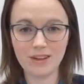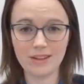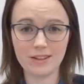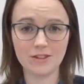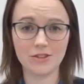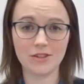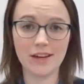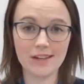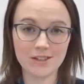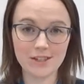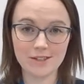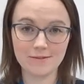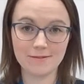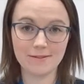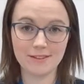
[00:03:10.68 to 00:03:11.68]
Did you catch
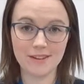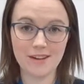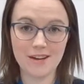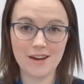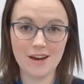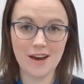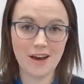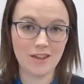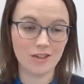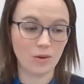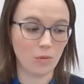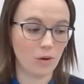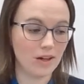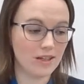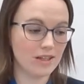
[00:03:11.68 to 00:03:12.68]
it? The
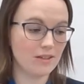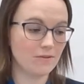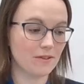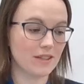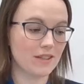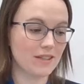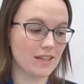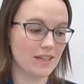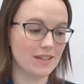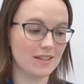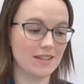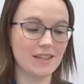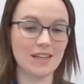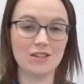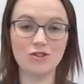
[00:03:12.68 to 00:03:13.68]
one difference is
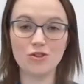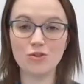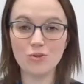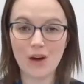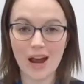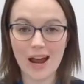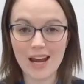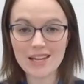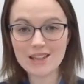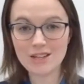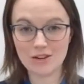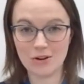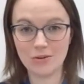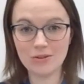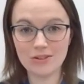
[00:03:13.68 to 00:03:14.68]
the 2 eighth
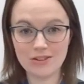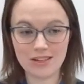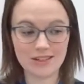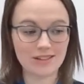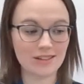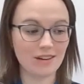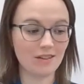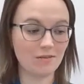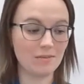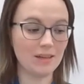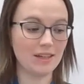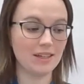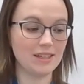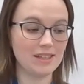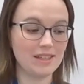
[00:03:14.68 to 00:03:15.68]
notes, instead of
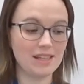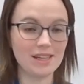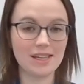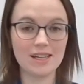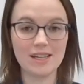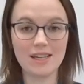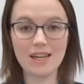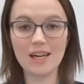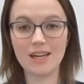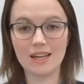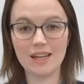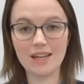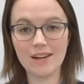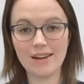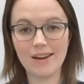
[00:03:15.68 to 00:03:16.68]
being D,
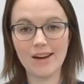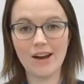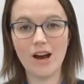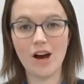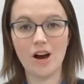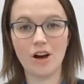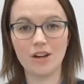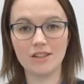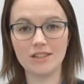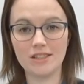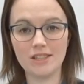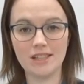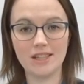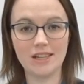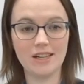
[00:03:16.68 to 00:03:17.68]
E, are
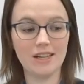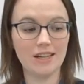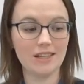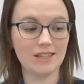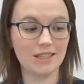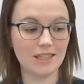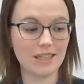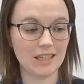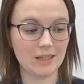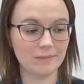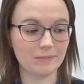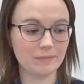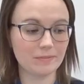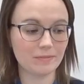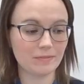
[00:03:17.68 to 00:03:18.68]
D, D.
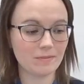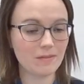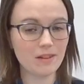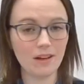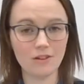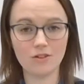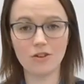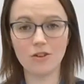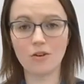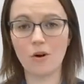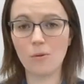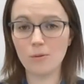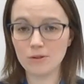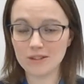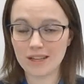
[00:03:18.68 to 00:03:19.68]
So they're
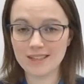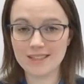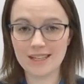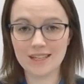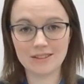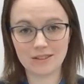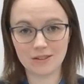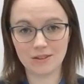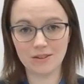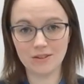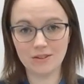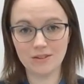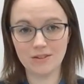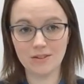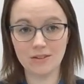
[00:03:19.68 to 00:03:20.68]
almost identical.
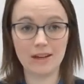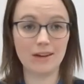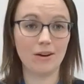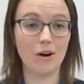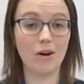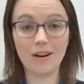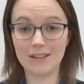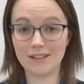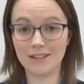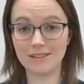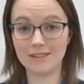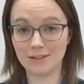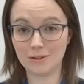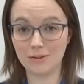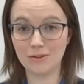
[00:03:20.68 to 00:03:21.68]
They are
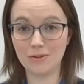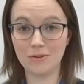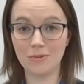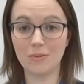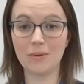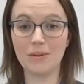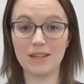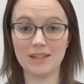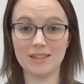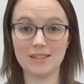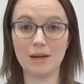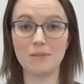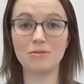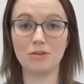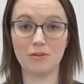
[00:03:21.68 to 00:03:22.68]
identical with the
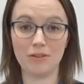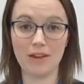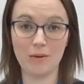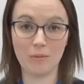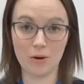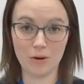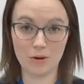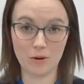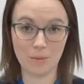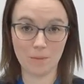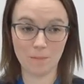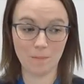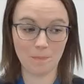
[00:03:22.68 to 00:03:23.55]
exception of that one note.